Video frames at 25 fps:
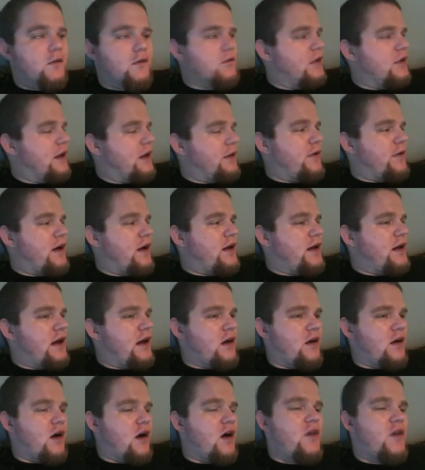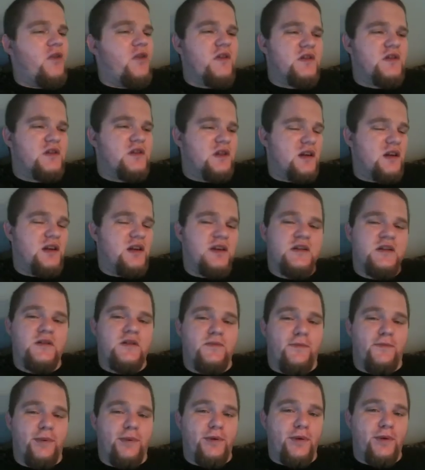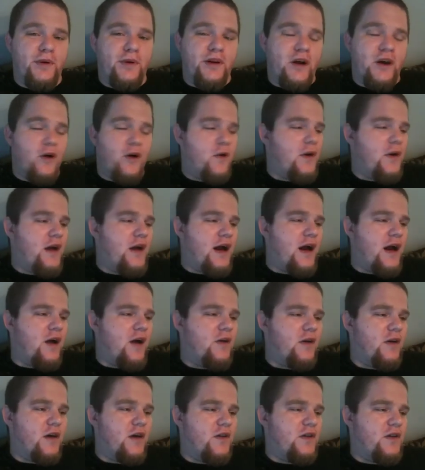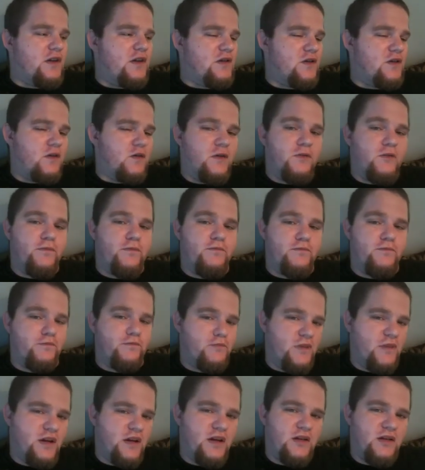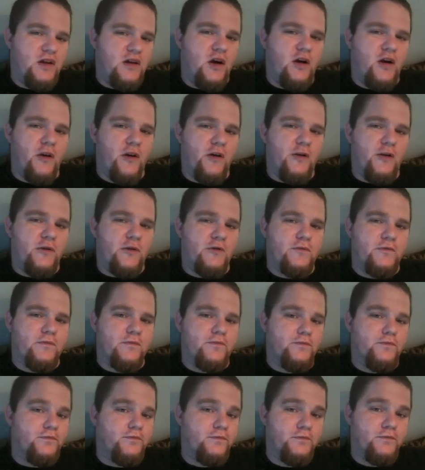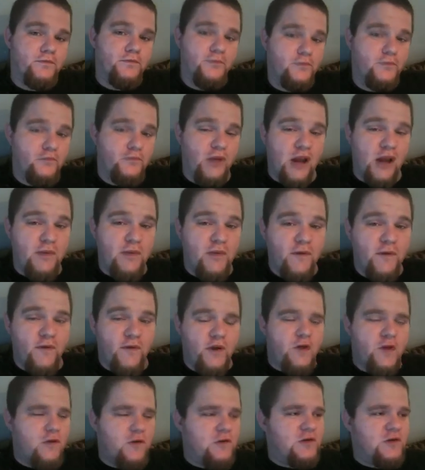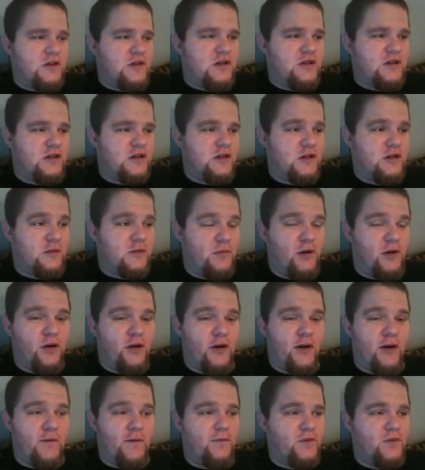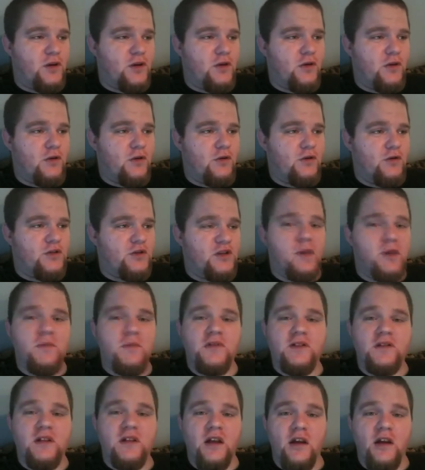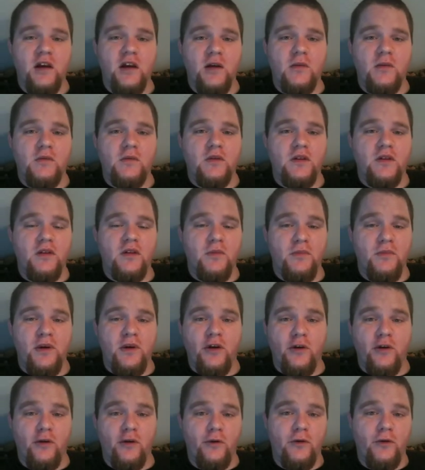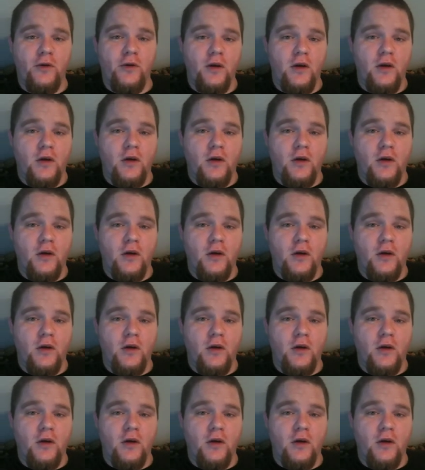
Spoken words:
Like right now, all this is between No Way Out and all these little mid-card pay-per-views. It's just a build-up to SummerSlam and the bigger